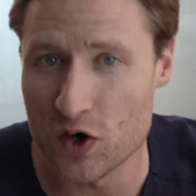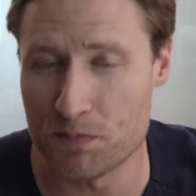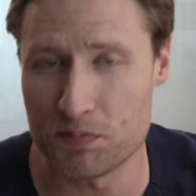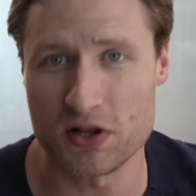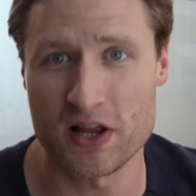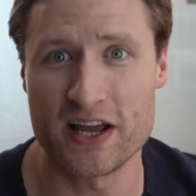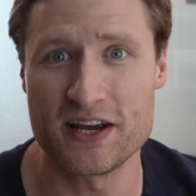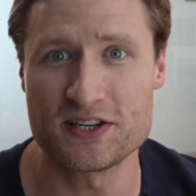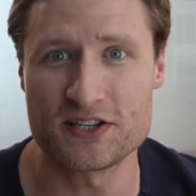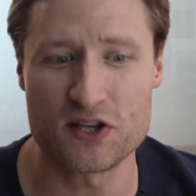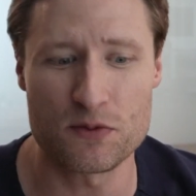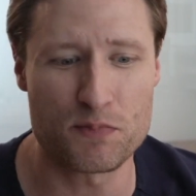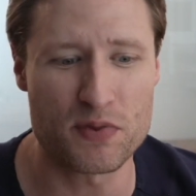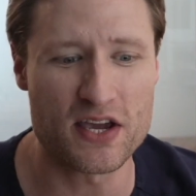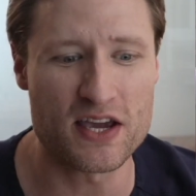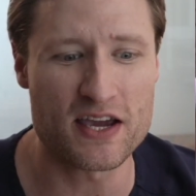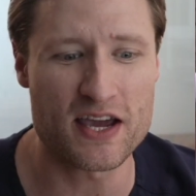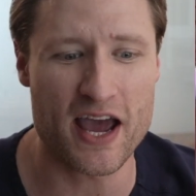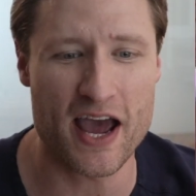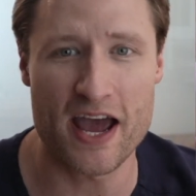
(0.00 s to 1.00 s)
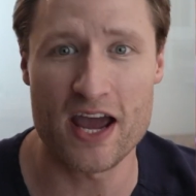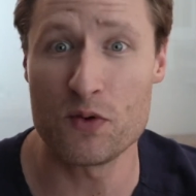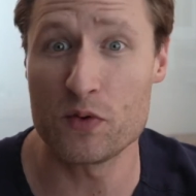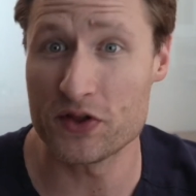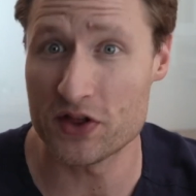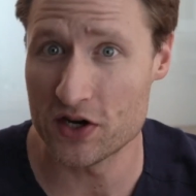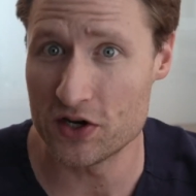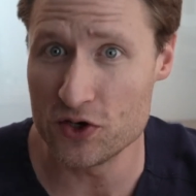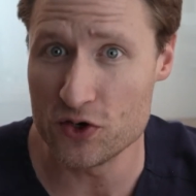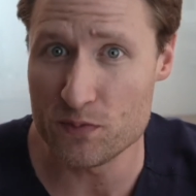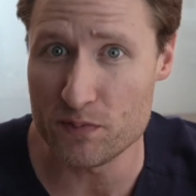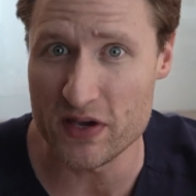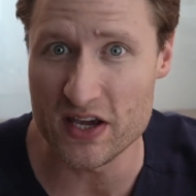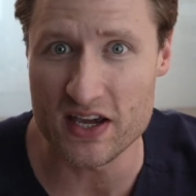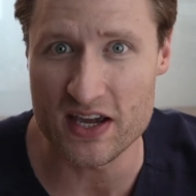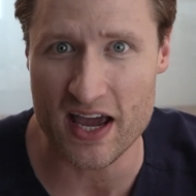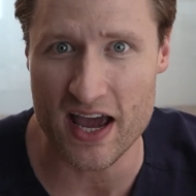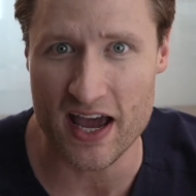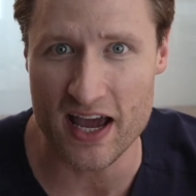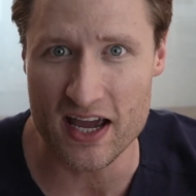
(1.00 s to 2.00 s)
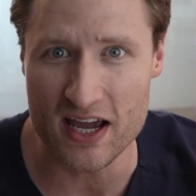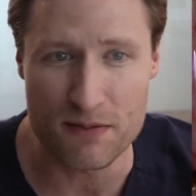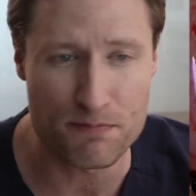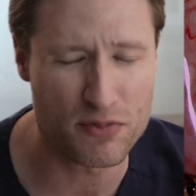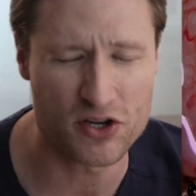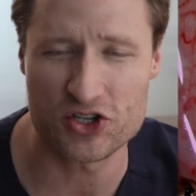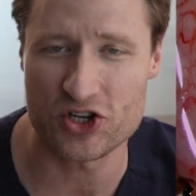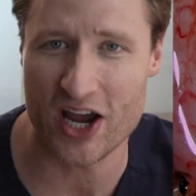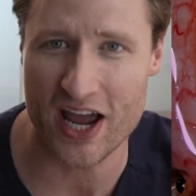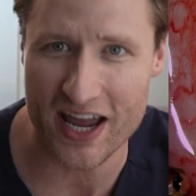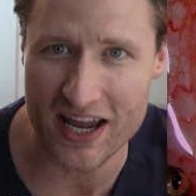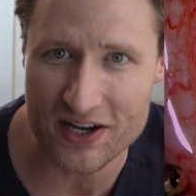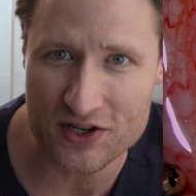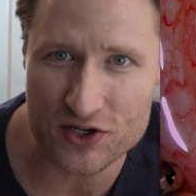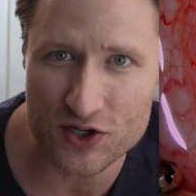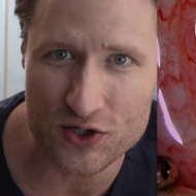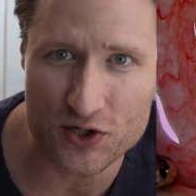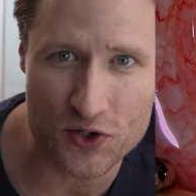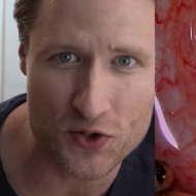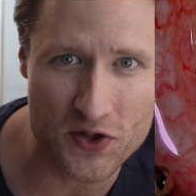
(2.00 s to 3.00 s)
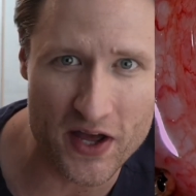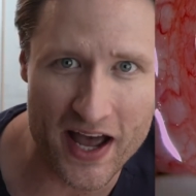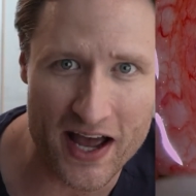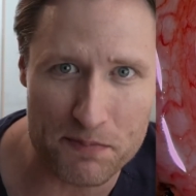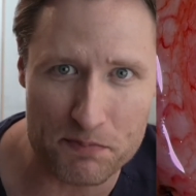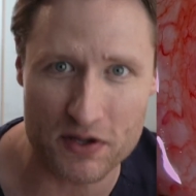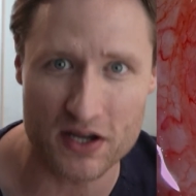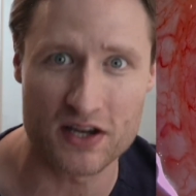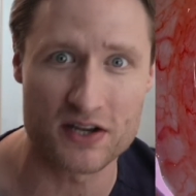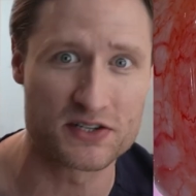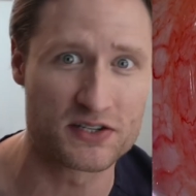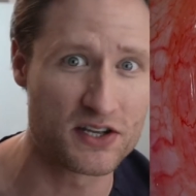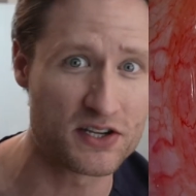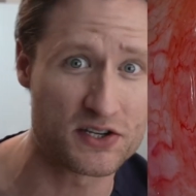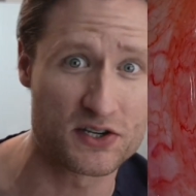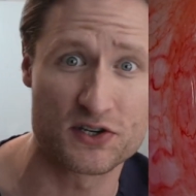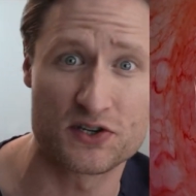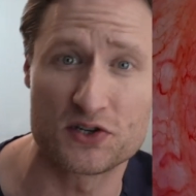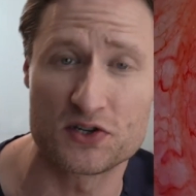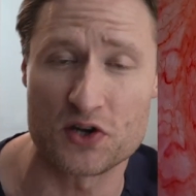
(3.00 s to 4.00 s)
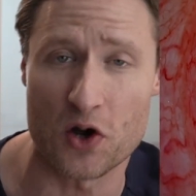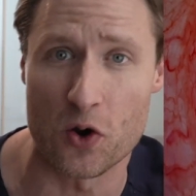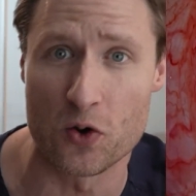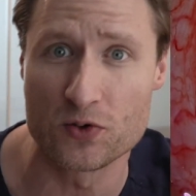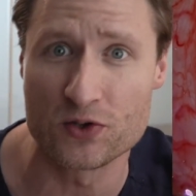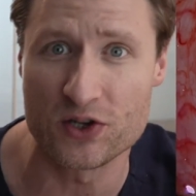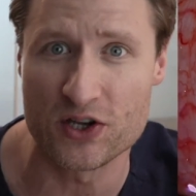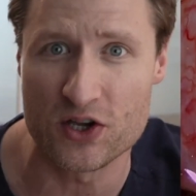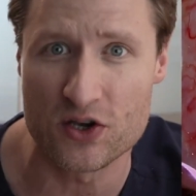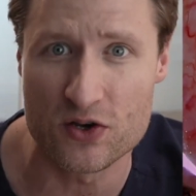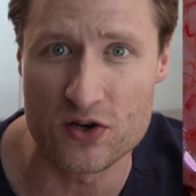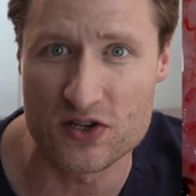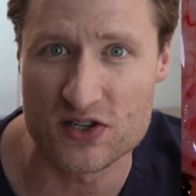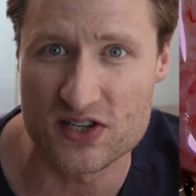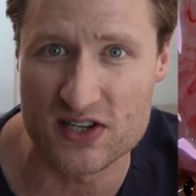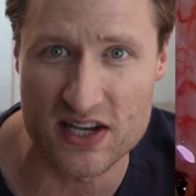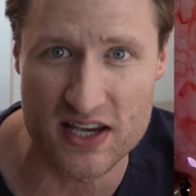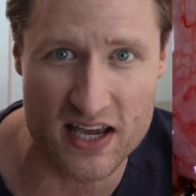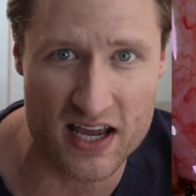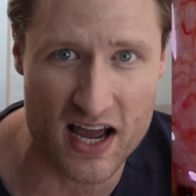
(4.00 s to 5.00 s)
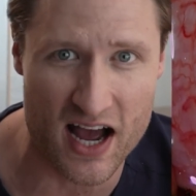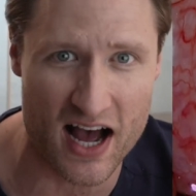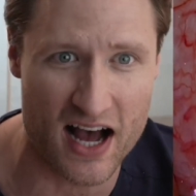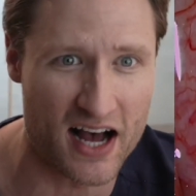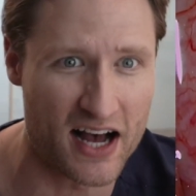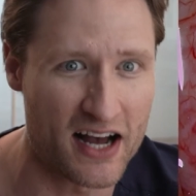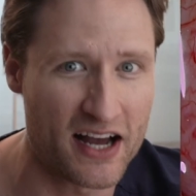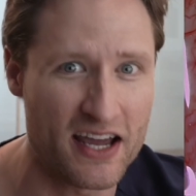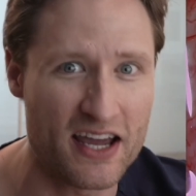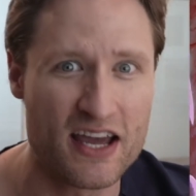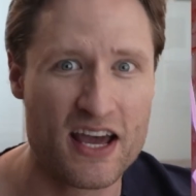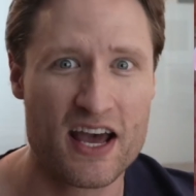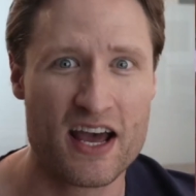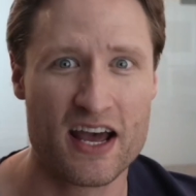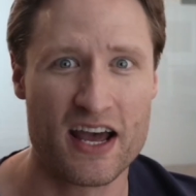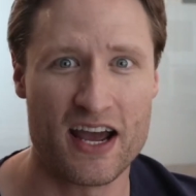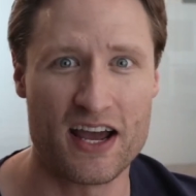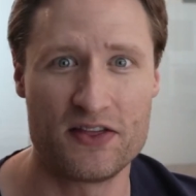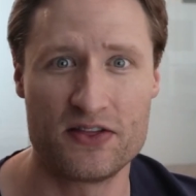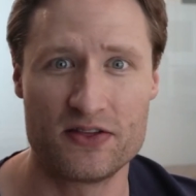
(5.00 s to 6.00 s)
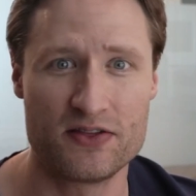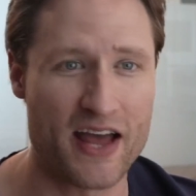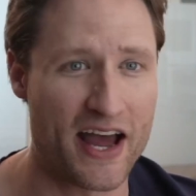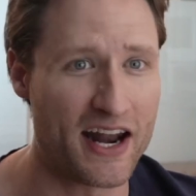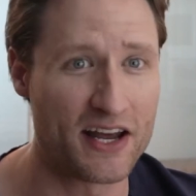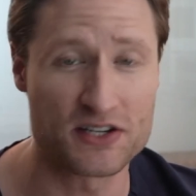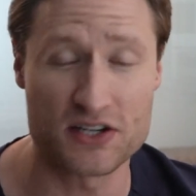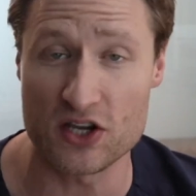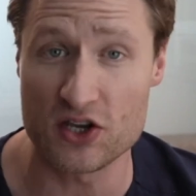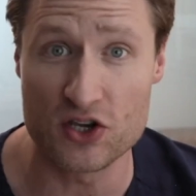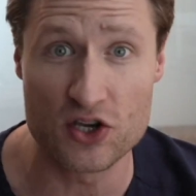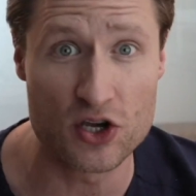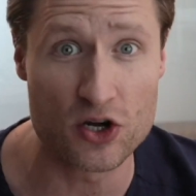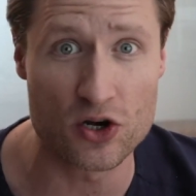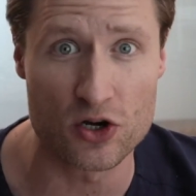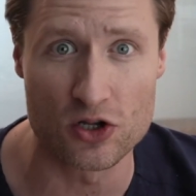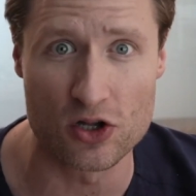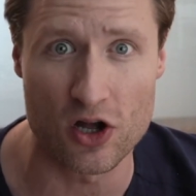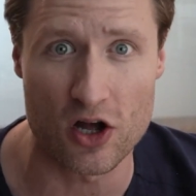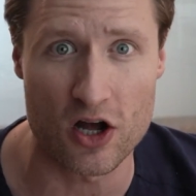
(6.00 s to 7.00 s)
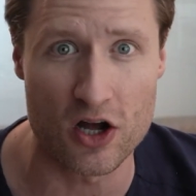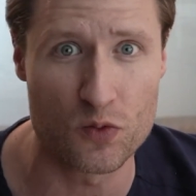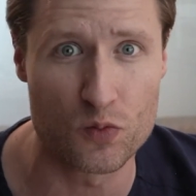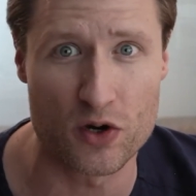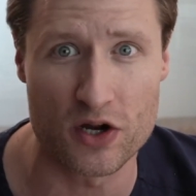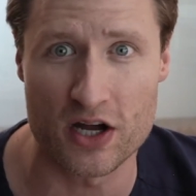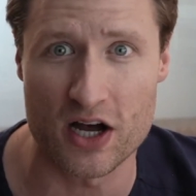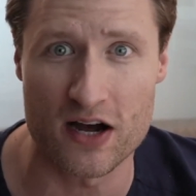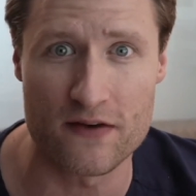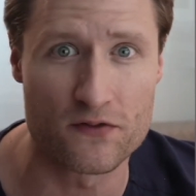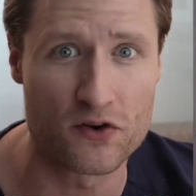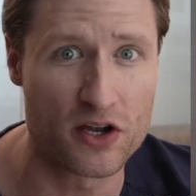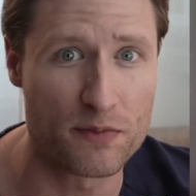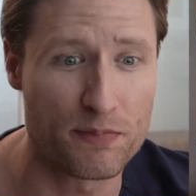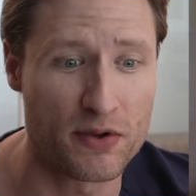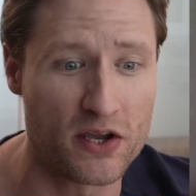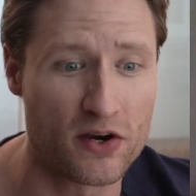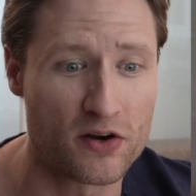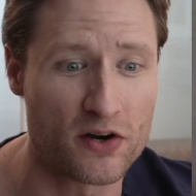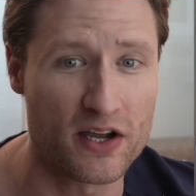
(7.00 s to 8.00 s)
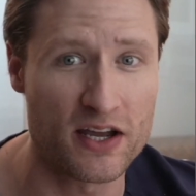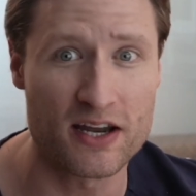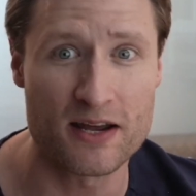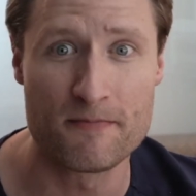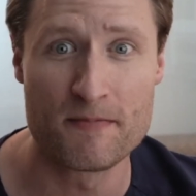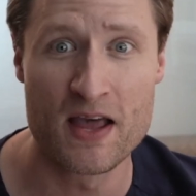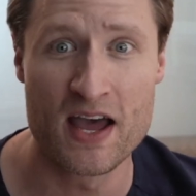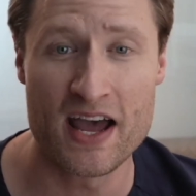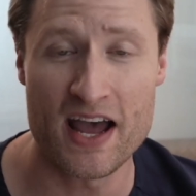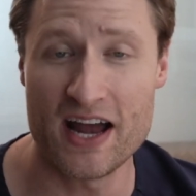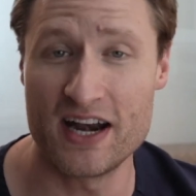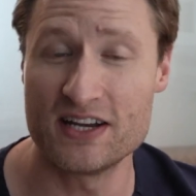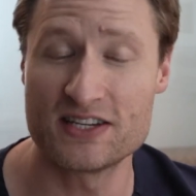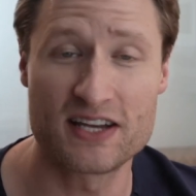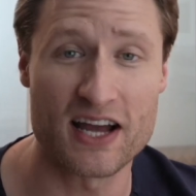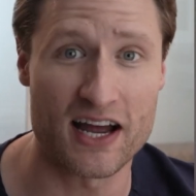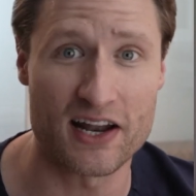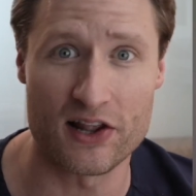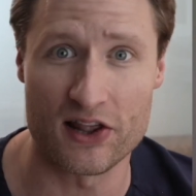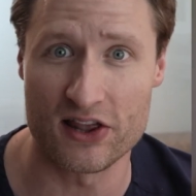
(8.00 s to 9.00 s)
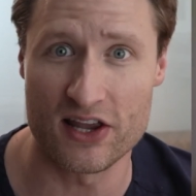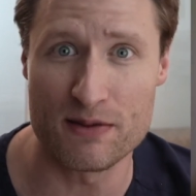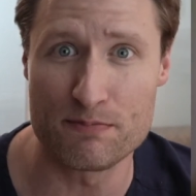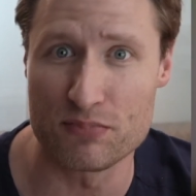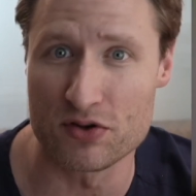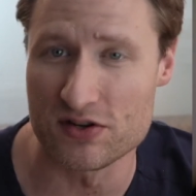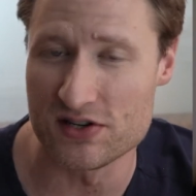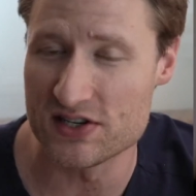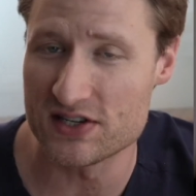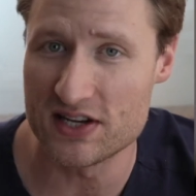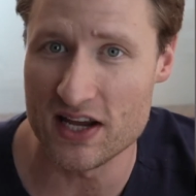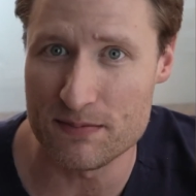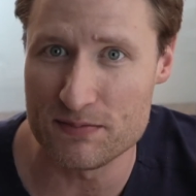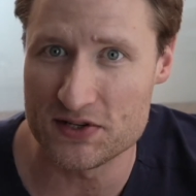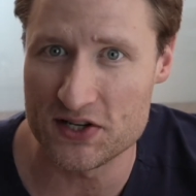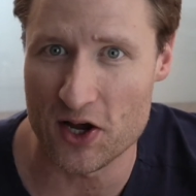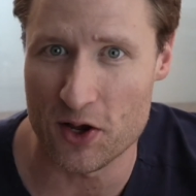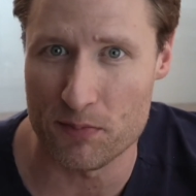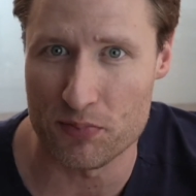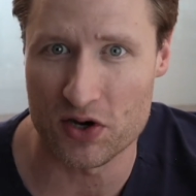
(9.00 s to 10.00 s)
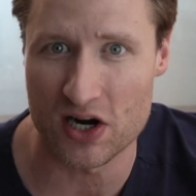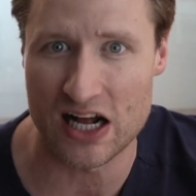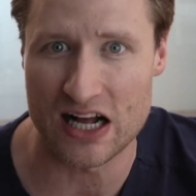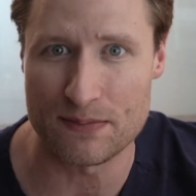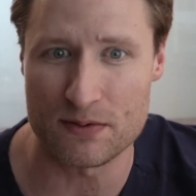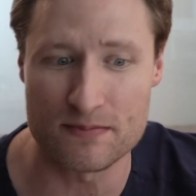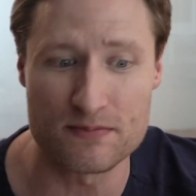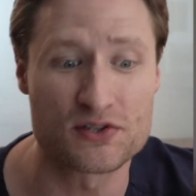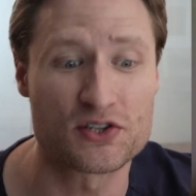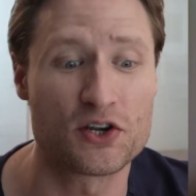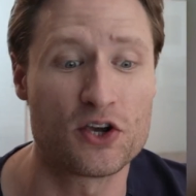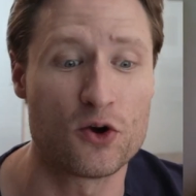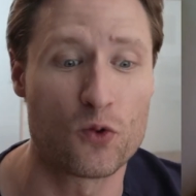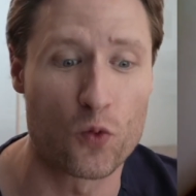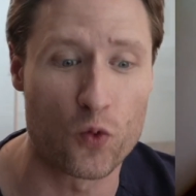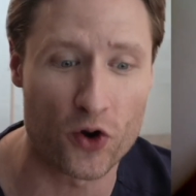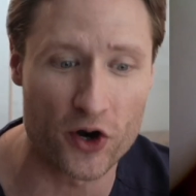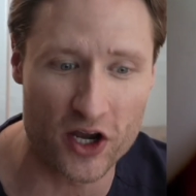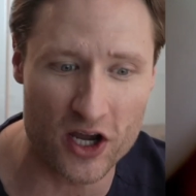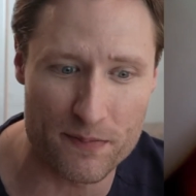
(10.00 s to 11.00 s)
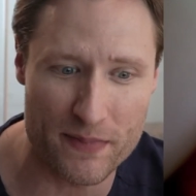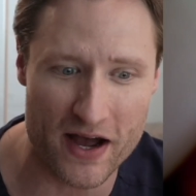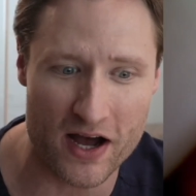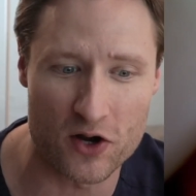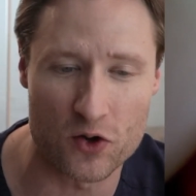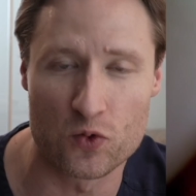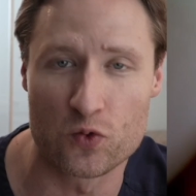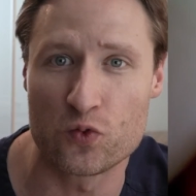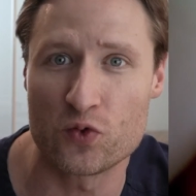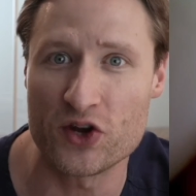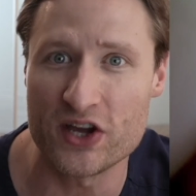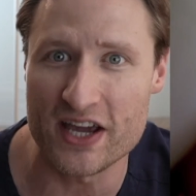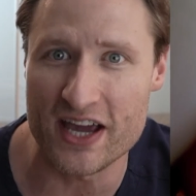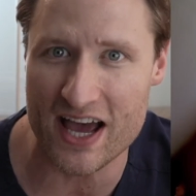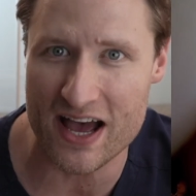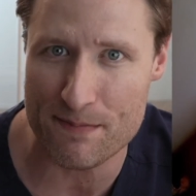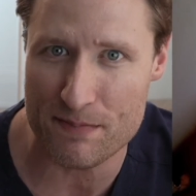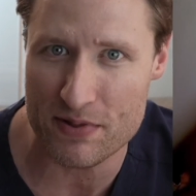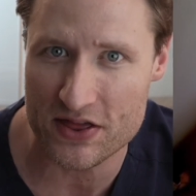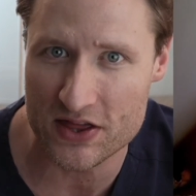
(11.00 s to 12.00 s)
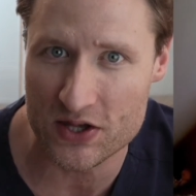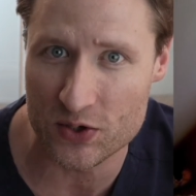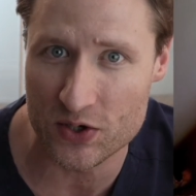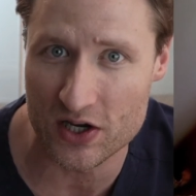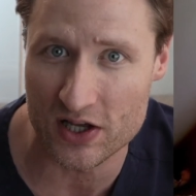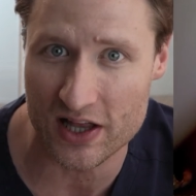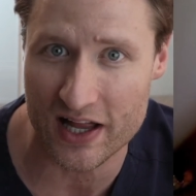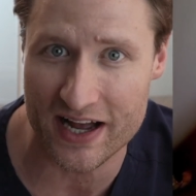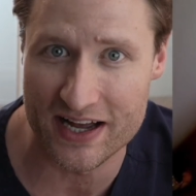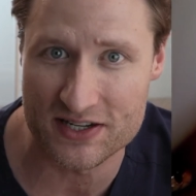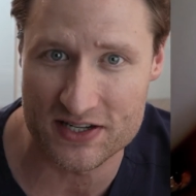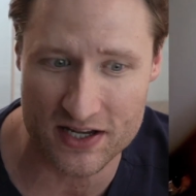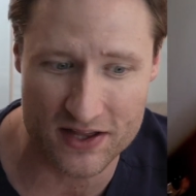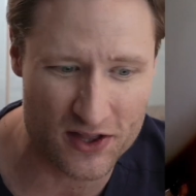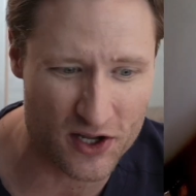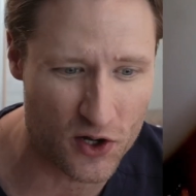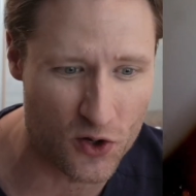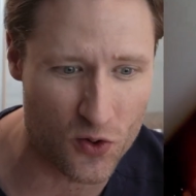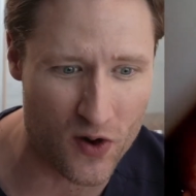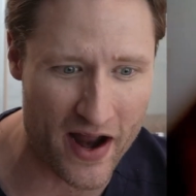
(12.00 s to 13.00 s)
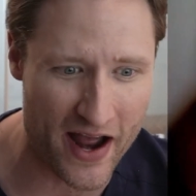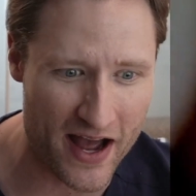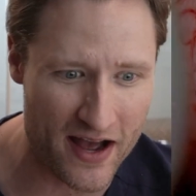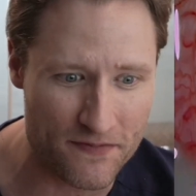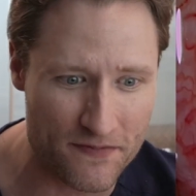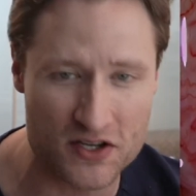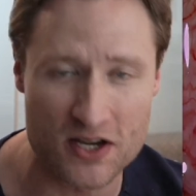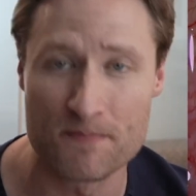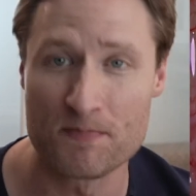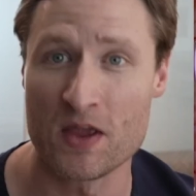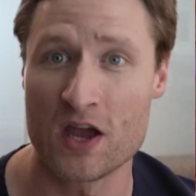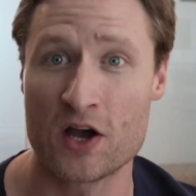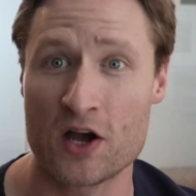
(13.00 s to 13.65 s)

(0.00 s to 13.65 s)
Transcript: replace the PK with a new PK, but you hate to do that because this is his only good seeing eye, and that has a year-long recovery period, and he's got limbal stem cell problems, so you worry about re-epithelializing the graft.